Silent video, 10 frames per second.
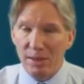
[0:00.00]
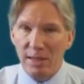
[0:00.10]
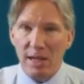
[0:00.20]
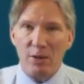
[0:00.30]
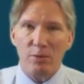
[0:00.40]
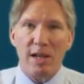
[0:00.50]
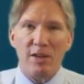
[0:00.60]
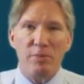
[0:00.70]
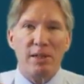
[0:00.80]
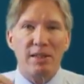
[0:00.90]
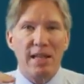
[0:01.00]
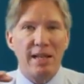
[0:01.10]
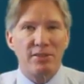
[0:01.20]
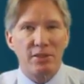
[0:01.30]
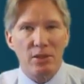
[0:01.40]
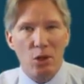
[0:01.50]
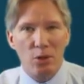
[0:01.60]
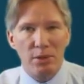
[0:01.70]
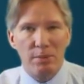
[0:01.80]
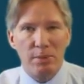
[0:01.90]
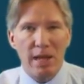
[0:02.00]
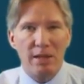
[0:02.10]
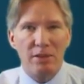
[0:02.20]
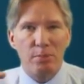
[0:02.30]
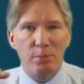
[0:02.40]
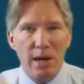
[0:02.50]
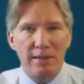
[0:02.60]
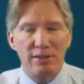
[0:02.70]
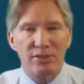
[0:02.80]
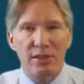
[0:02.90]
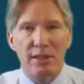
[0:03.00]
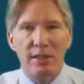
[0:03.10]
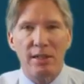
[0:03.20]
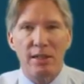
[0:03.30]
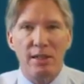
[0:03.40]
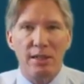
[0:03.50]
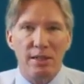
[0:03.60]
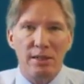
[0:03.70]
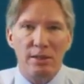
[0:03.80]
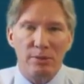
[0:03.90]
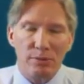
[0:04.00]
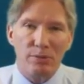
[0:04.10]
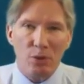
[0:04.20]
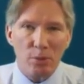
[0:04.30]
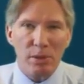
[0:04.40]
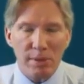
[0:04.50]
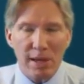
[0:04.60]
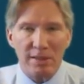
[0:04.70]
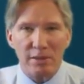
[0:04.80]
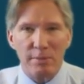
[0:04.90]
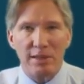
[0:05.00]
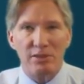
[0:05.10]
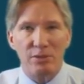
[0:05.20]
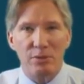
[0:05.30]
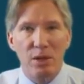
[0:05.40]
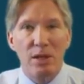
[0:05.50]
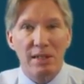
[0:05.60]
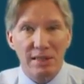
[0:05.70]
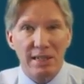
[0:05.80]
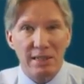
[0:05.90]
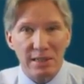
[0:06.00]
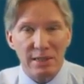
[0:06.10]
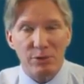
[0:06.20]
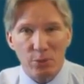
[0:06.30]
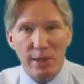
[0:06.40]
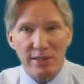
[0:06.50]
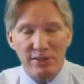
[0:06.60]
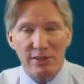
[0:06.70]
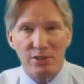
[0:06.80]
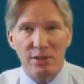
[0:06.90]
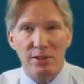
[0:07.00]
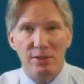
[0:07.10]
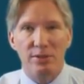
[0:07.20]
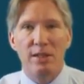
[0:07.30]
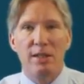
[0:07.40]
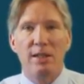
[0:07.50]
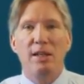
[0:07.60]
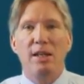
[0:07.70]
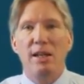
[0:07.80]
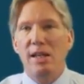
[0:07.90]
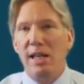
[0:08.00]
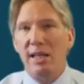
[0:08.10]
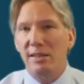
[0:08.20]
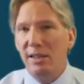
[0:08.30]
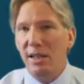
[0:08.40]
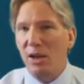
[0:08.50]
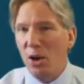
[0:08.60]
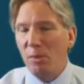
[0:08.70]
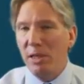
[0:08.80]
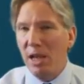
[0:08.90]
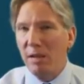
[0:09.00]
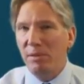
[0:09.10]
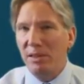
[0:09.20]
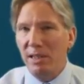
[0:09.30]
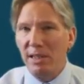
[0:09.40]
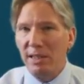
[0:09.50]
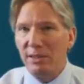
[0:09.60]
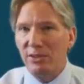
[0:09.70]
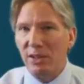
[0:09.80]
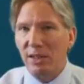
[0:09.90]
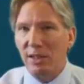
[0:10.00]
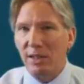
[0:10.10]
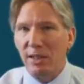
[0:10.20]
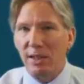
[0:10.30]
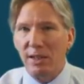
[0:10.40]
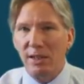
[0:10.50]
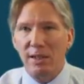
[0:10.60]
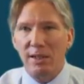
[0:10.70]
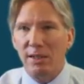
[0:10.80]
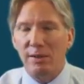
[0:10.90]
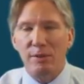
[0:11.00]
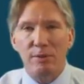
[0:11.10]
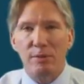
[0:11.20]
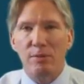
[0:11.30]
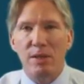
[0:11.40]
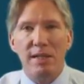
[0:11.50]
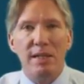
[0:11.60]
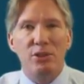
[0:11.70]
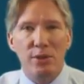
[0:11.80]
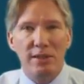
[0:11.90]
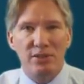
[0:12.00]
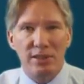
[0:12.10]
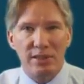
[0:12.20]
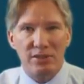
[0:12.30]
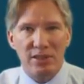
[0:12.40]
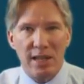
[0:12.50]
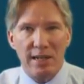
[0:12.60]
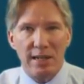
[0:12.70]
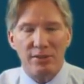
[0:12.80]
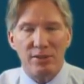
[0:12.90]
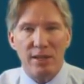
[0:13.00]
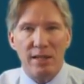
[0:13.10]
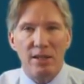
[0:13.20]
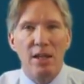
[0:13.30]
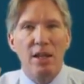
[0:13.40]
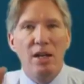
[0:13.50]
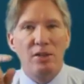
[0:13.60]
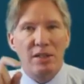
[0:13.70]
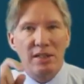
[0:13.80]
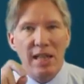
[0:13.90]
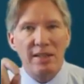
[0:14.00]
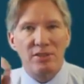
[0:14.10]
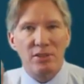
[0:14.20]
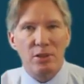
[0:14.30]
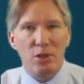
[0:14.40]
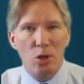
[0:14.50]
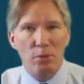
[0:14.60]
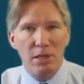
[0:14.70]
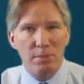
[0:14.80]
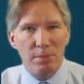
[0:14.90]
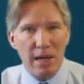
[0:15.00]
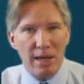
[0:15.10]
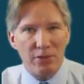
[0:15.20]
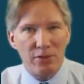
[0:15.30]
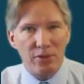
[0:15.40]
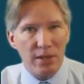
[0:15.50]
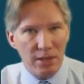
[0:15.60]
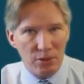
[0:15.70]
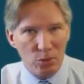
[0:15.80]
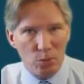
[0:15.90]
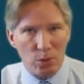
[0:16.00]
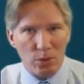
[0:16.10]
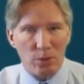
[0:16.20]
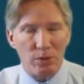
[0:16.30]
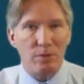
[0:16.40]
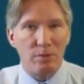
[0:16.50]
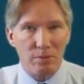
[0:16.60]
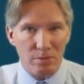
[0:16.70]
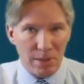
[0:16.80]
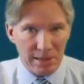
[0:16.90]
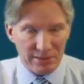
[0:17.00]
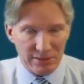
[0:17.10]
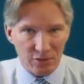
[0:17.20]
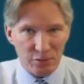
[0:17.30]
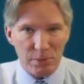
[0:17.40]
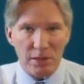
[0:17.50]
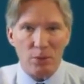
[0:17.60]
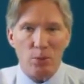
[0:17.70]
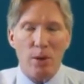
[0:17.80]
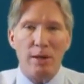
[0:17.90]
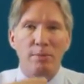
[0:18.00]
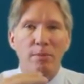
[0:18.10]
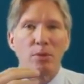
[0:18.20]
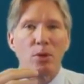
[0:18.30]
Now, I've been a classical homeopath practicing homeopathic medicine clinically for 26 years. And homeopathy is an interesting science. And the classical homeopaths in the world, myself being one,